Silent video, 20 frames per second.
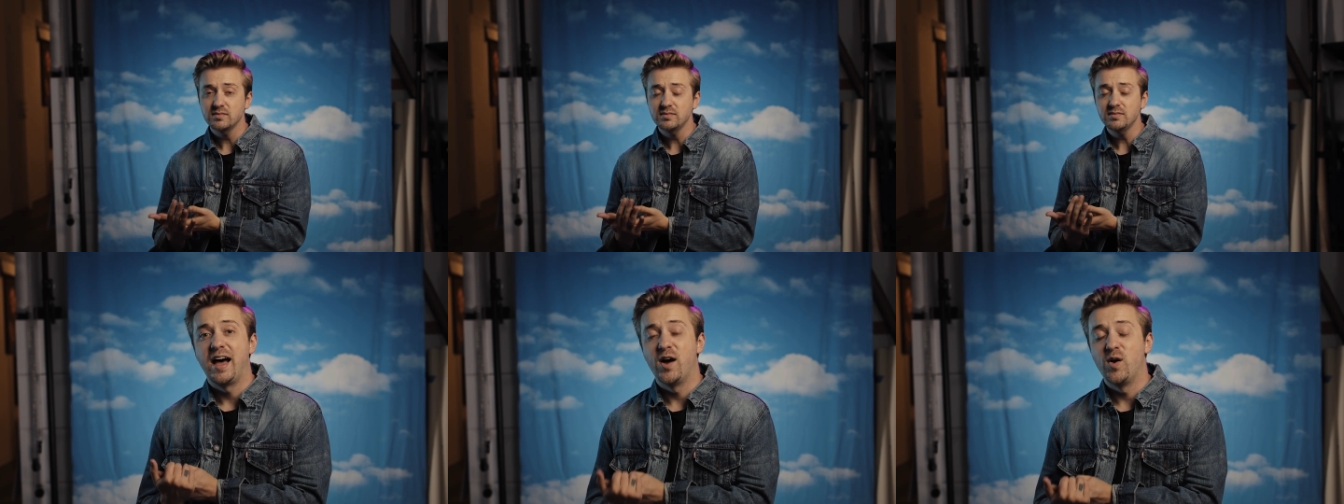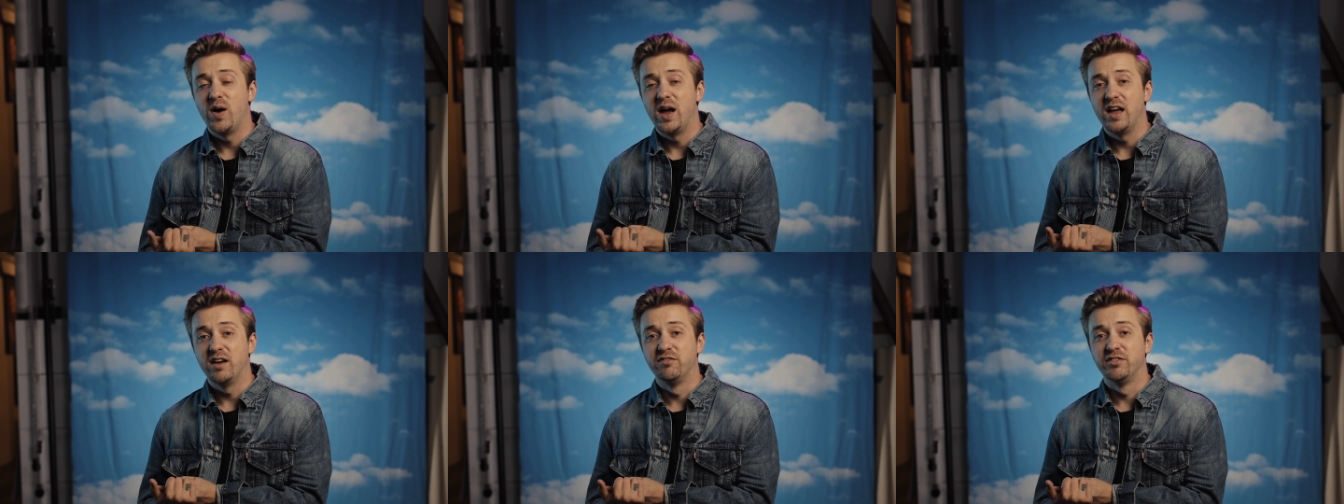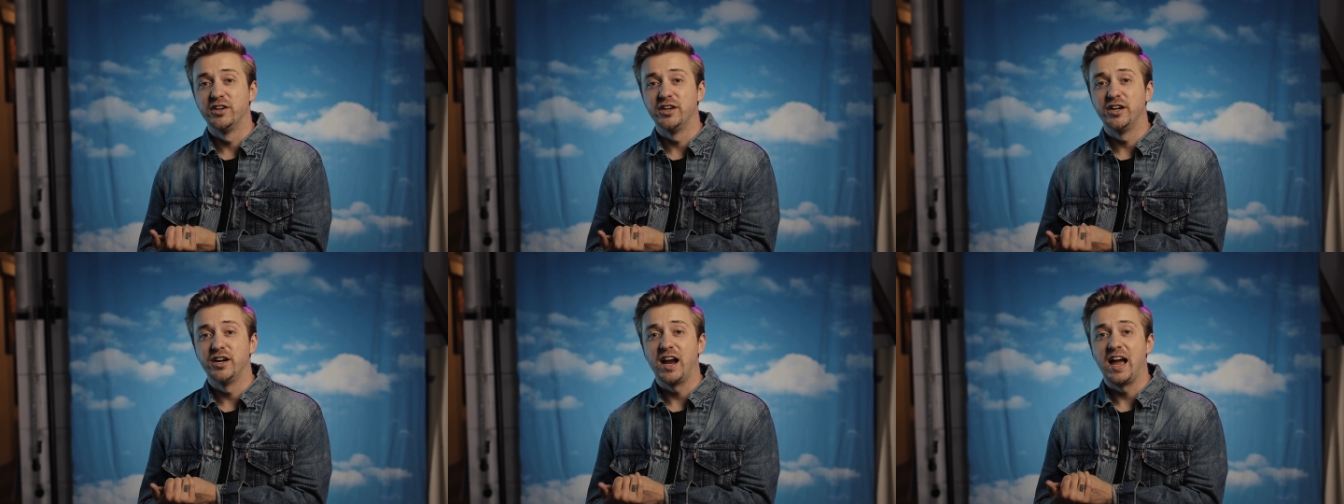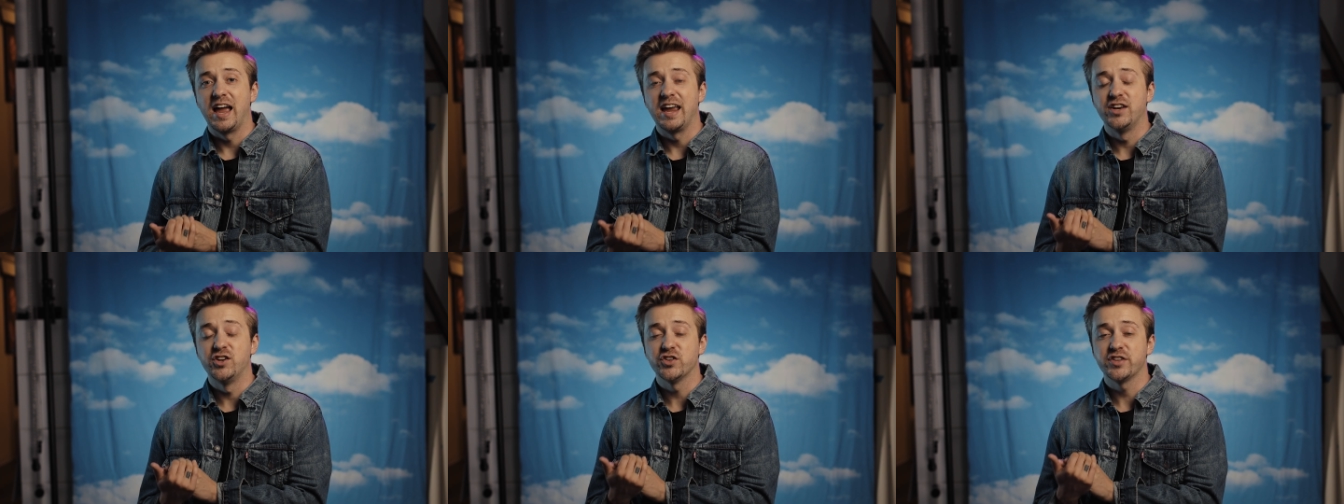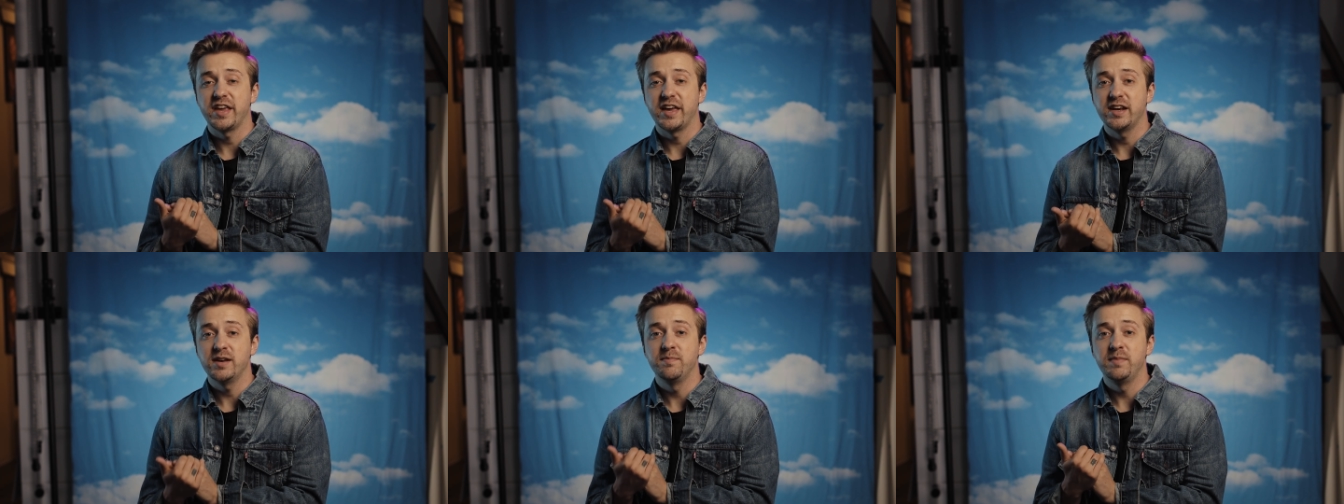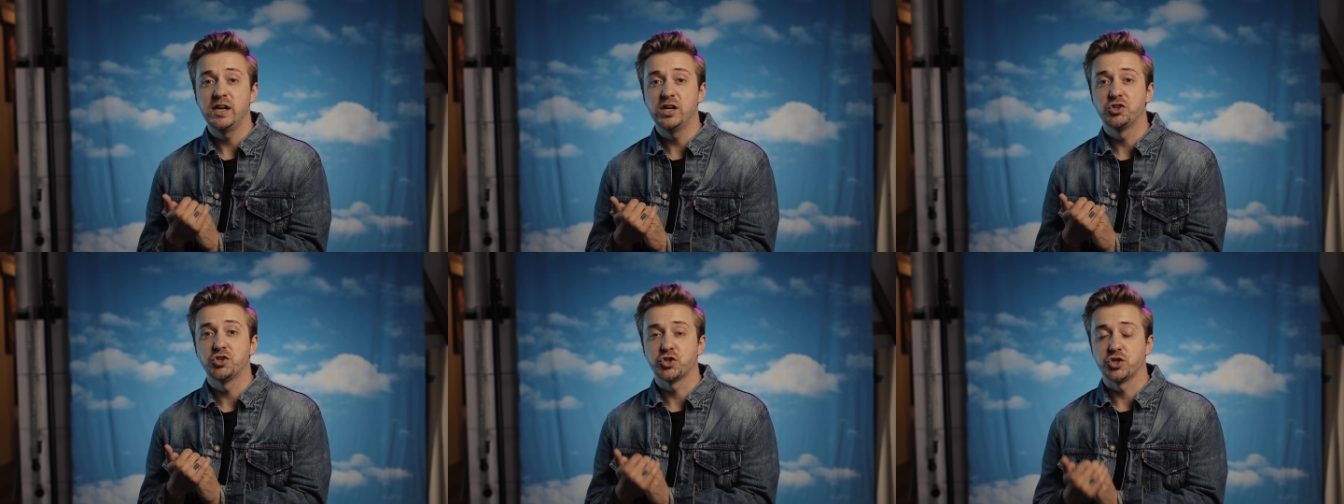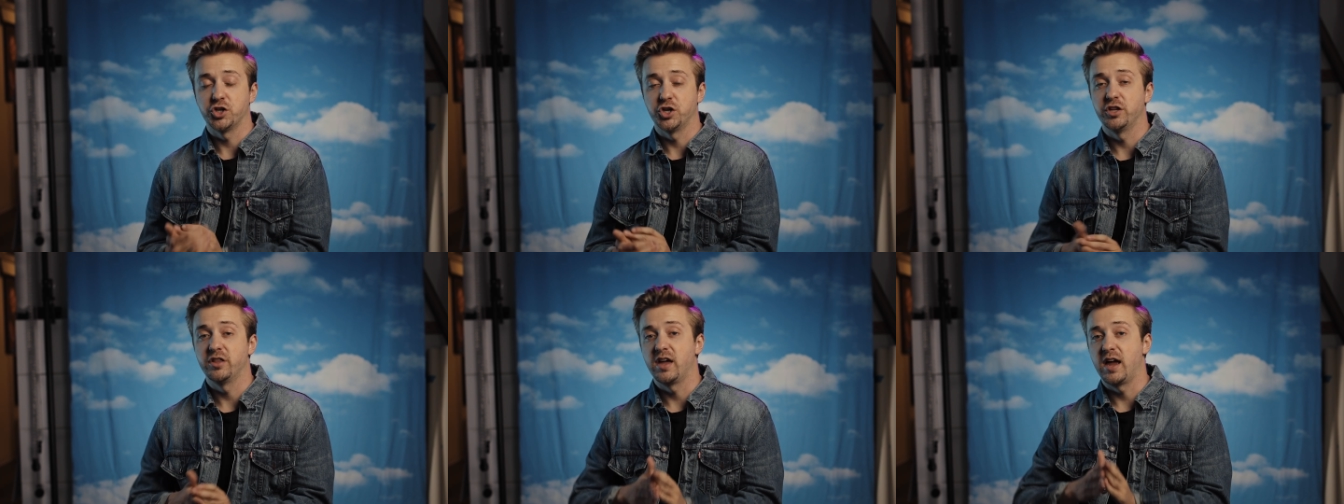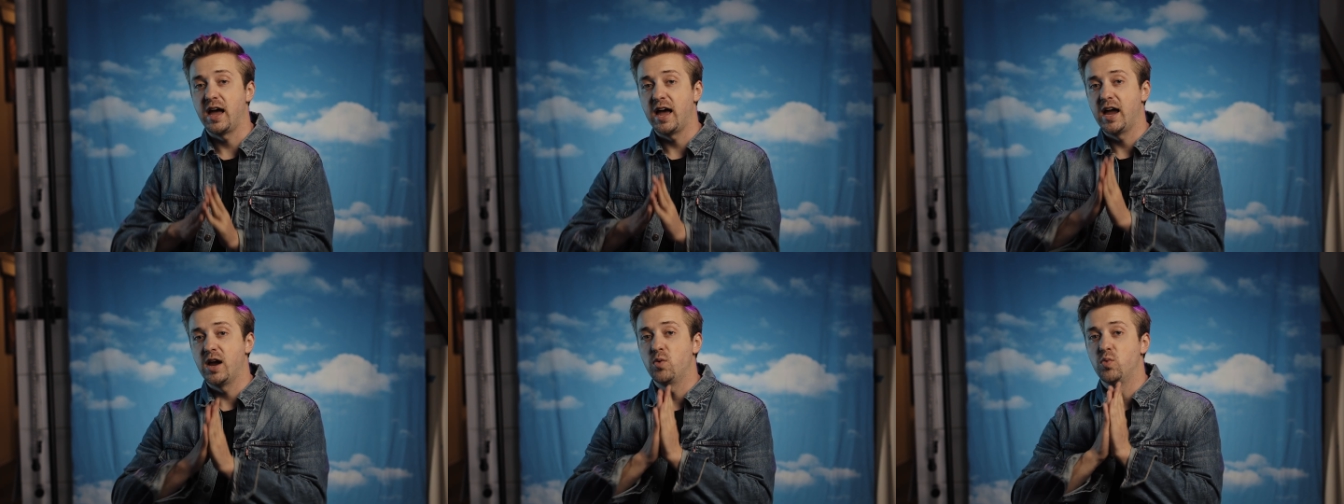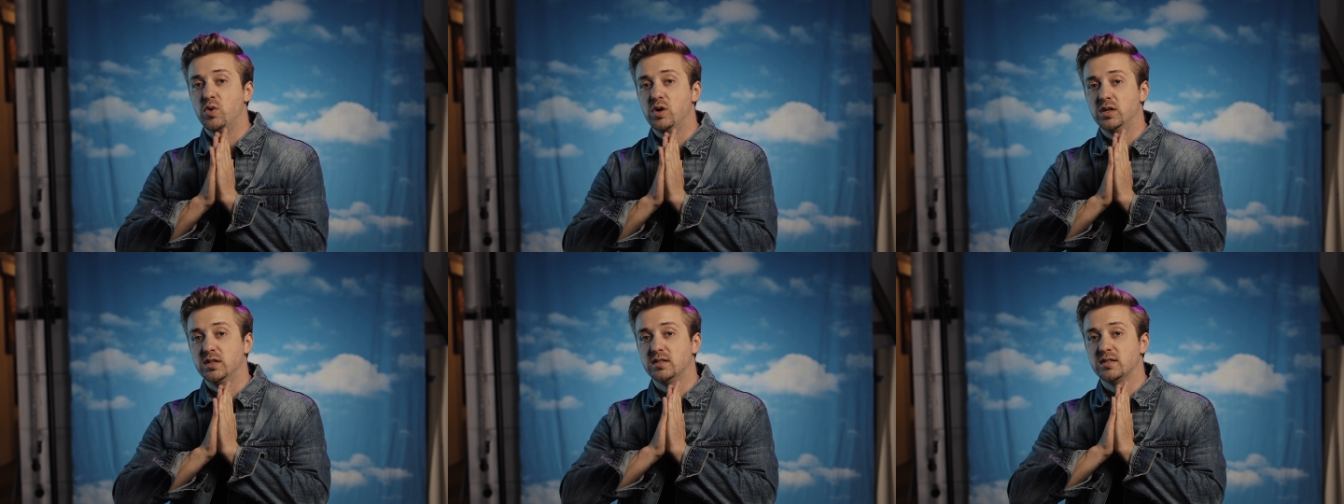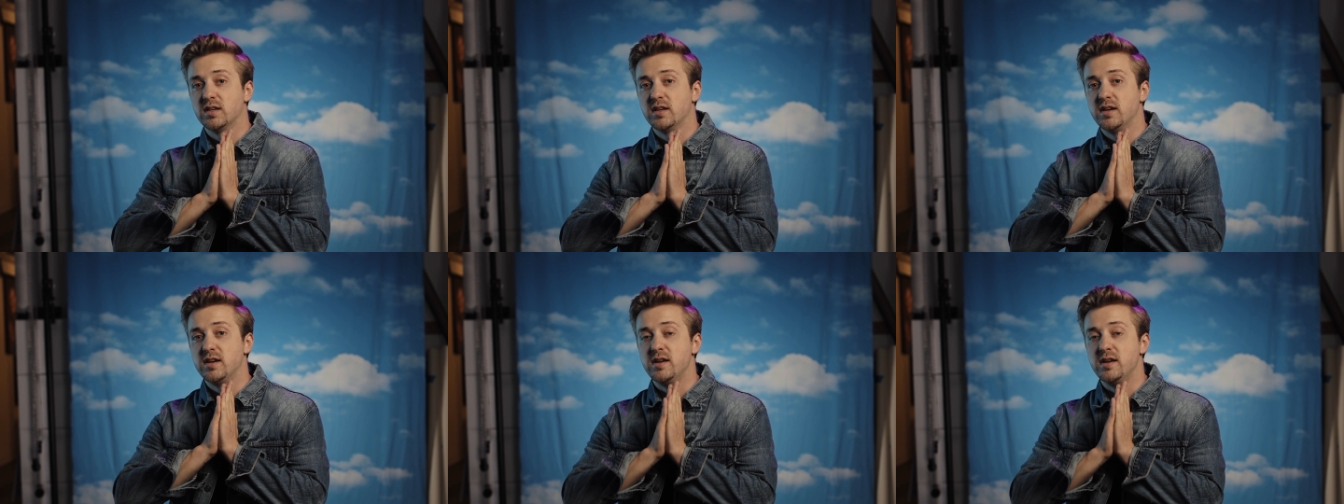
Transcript: However, I just had to make sure that I was